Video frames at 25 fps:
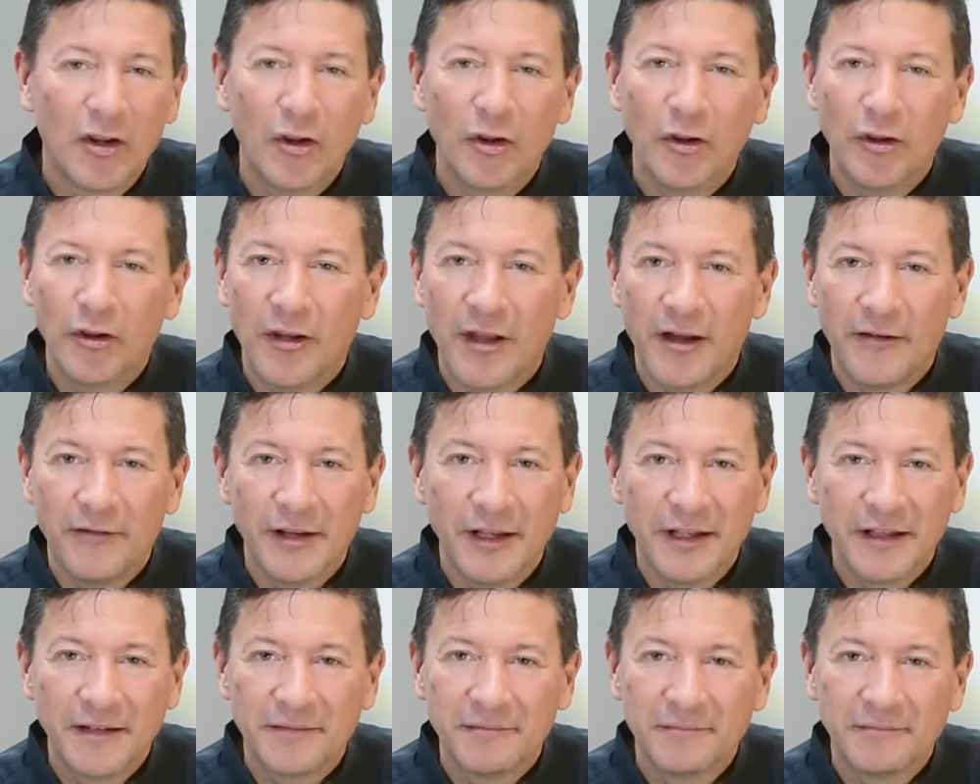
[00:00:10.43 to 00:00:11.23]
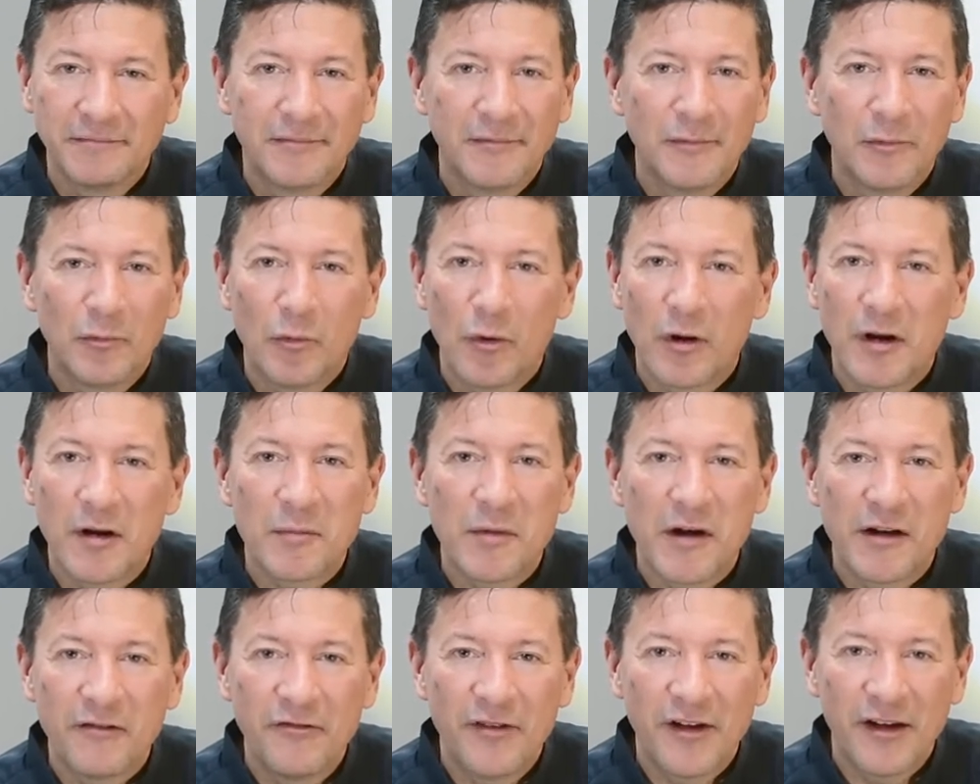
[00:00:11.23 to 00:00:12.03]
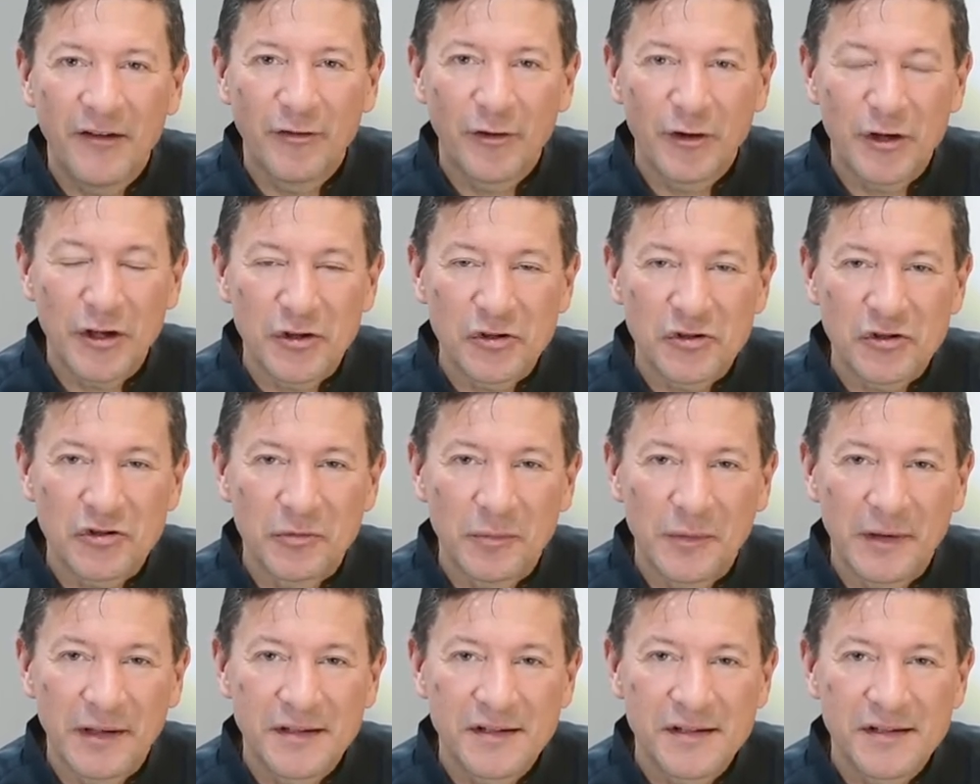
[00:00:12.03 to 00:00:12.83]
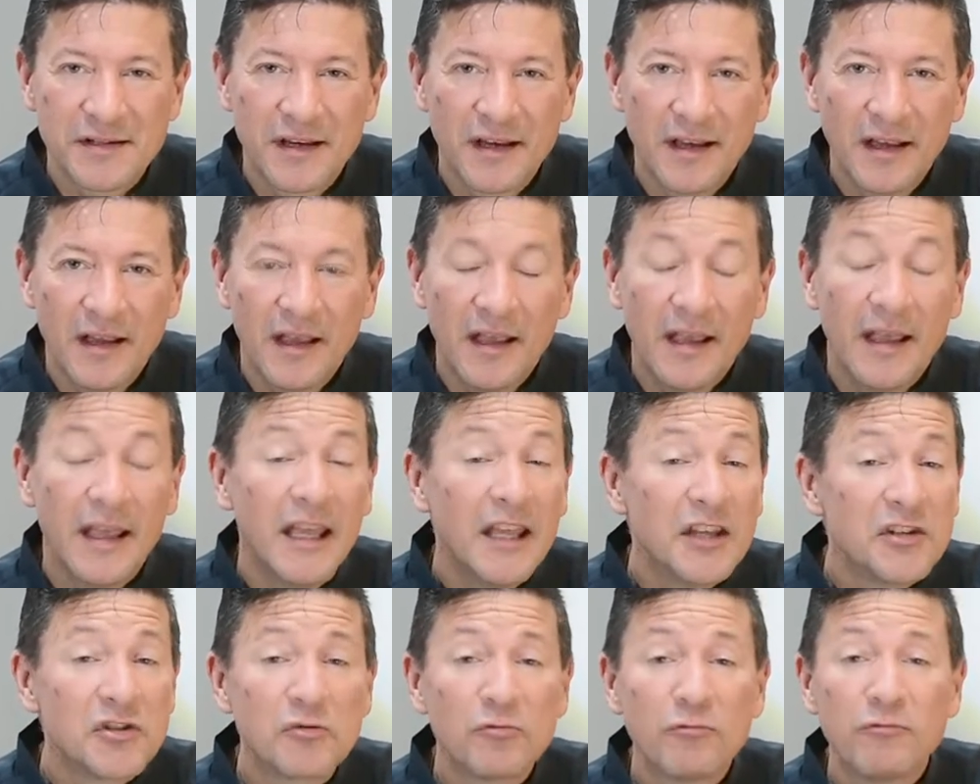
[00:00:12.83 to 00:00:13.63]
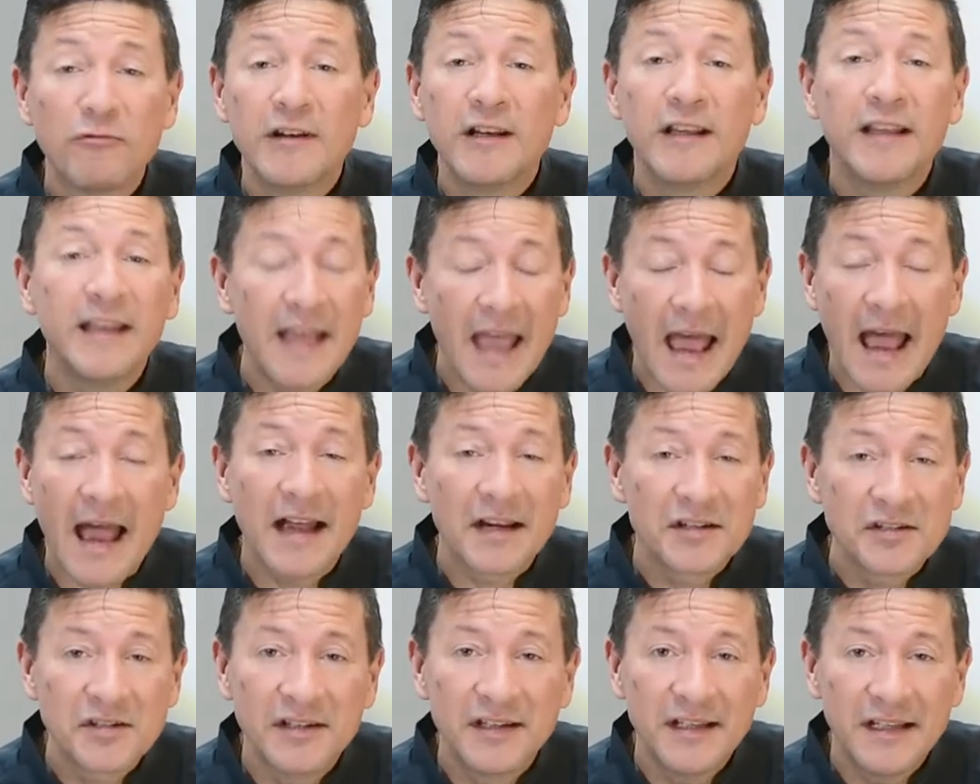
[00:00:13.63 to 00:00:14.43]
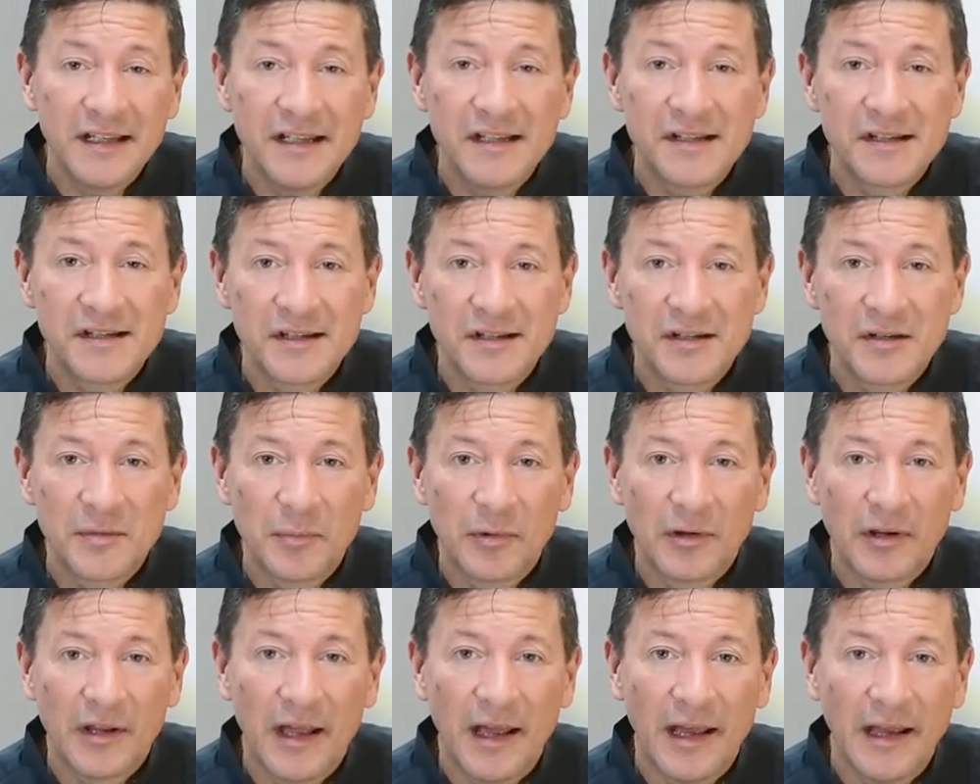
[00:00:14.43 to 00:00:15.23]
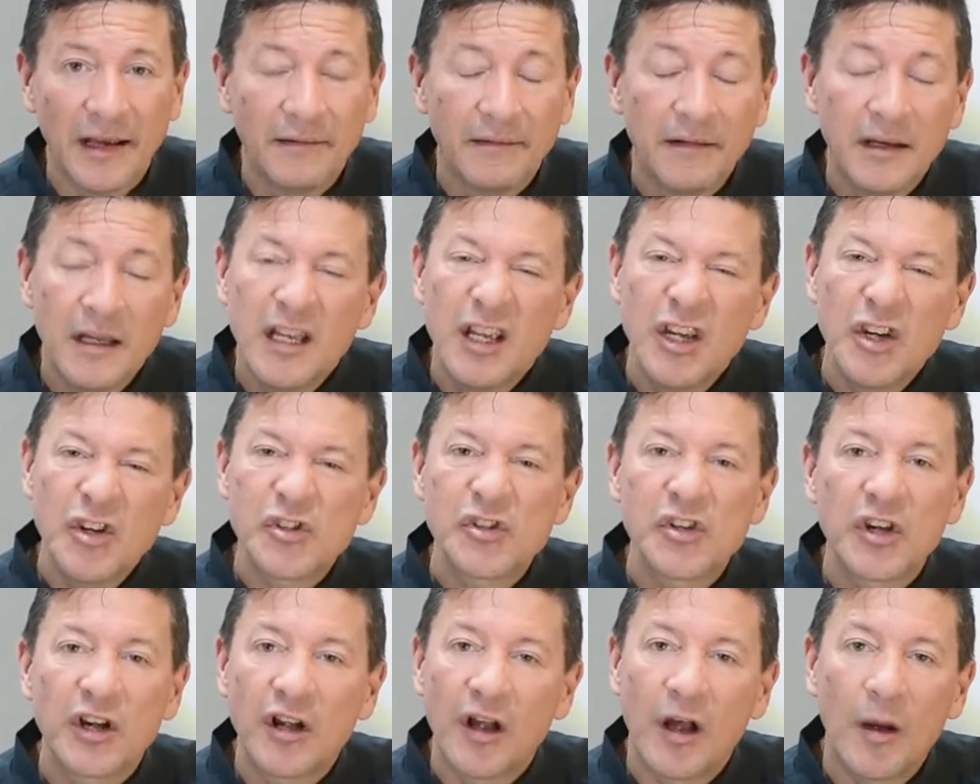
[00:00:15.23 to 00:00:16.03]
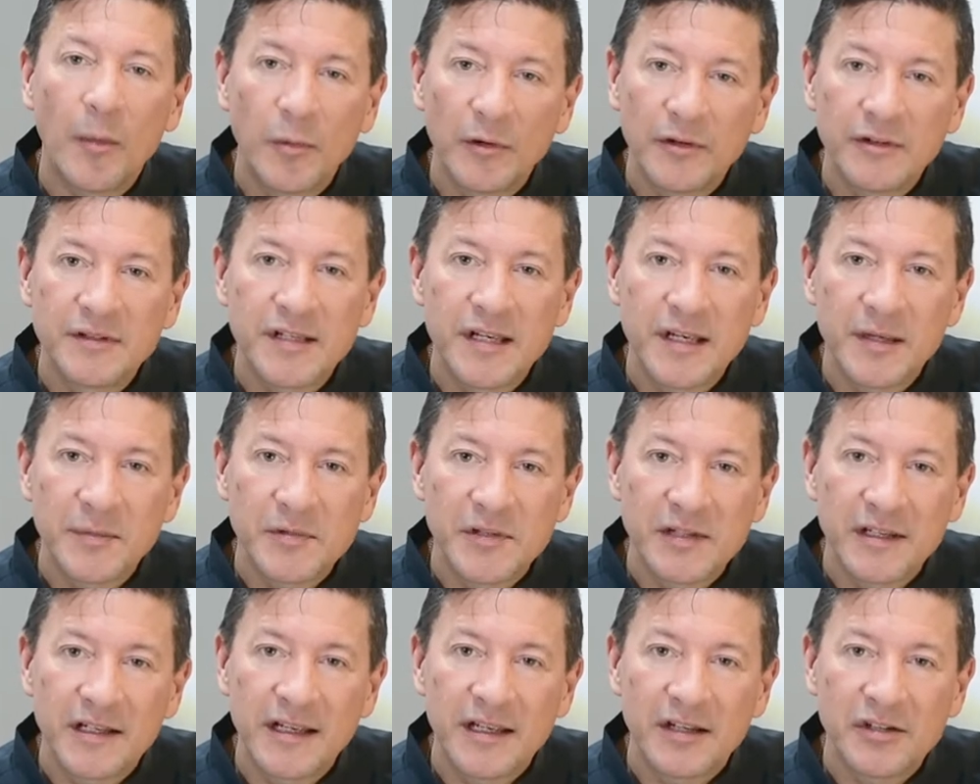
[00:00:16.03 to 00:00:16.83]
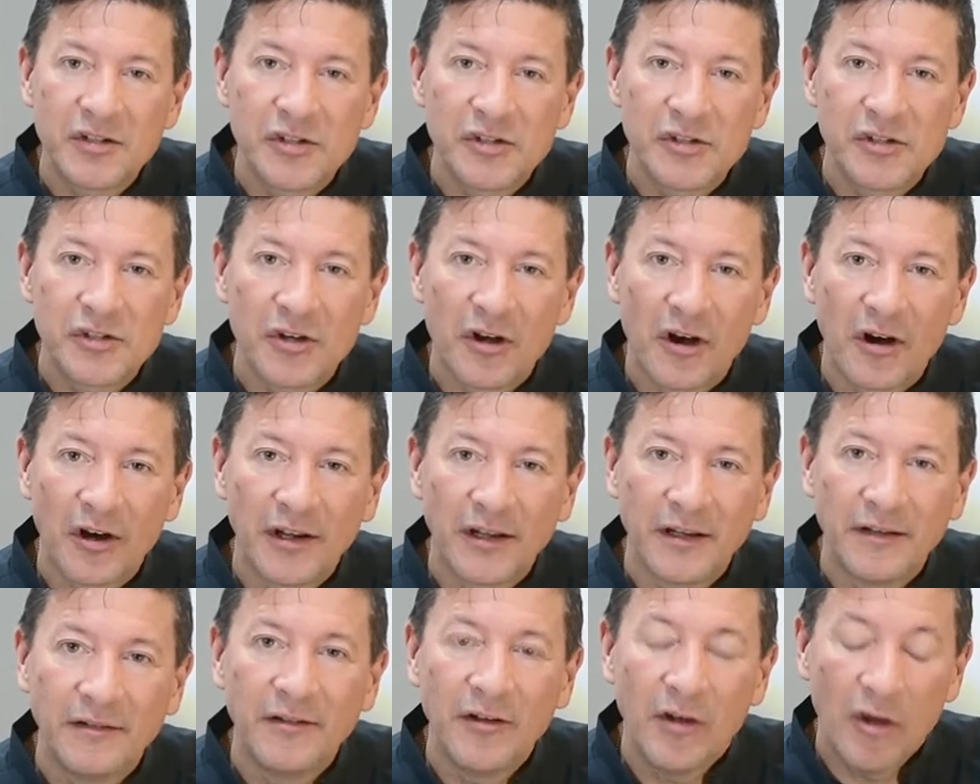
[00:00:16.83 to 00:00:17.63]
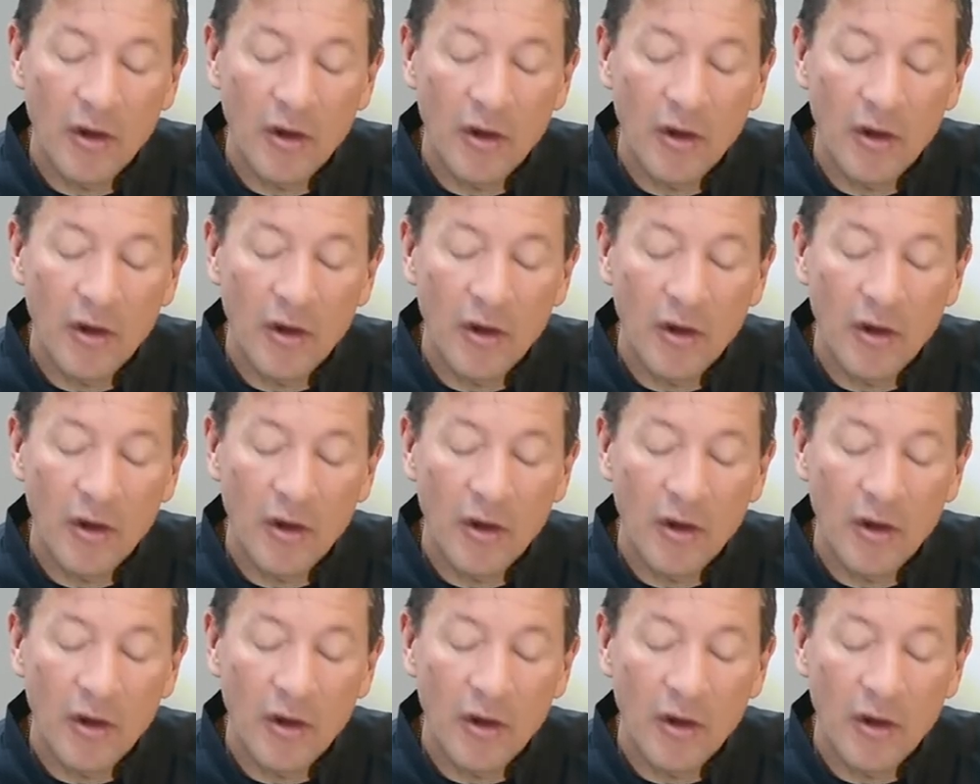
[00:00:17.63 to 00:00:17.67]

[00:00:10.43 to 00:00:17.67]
Love it. One of my favorite instruments. It's really actually easy to play. Here's a couple tips to get you started.